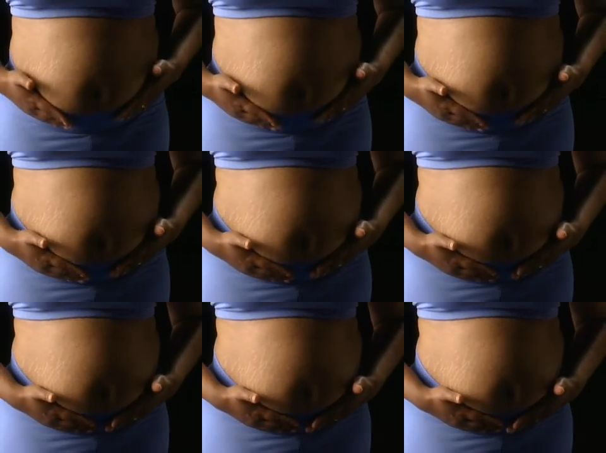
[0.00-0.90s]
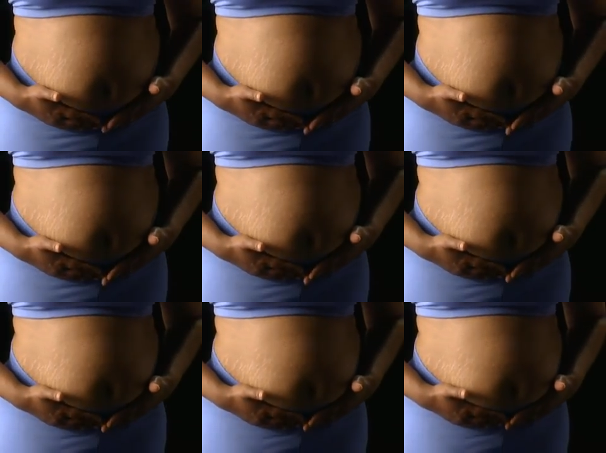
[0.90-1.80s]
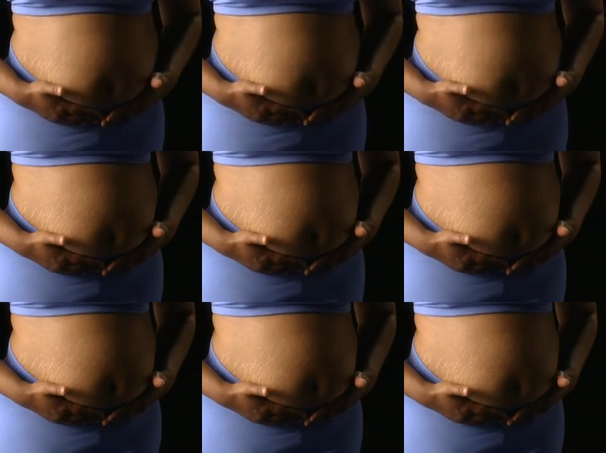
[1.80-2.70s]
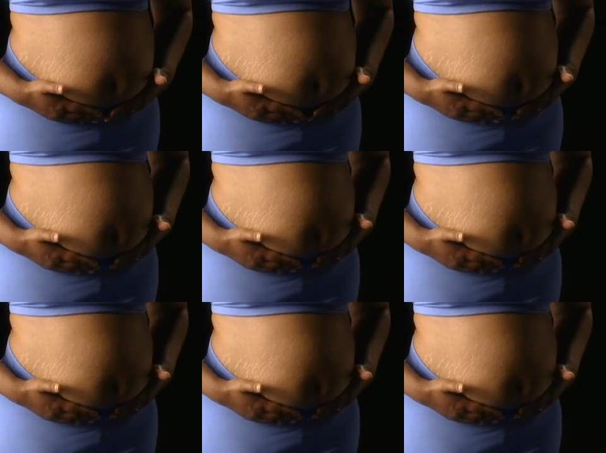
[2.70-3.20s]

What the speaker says: No face is visible, so there are no lips to read.